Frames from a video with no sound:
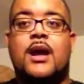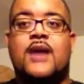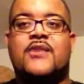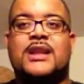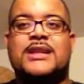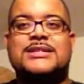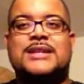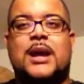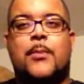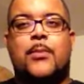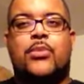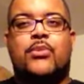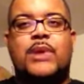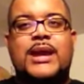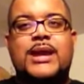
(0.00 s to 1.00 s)
I feel like it's like a
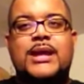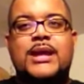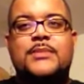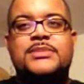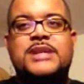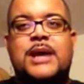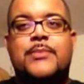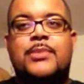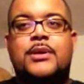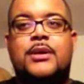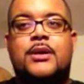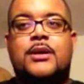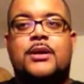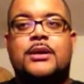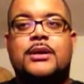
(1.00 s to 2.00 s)
breakup type
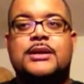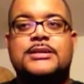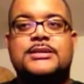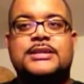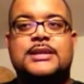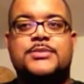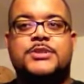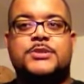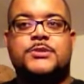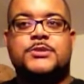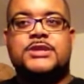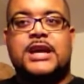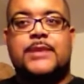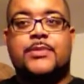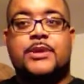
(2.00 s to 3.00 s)
of, conceptual
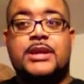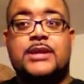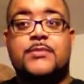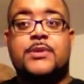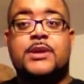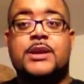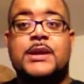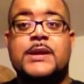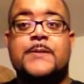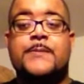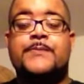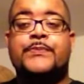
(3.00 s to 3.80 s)
type of EP.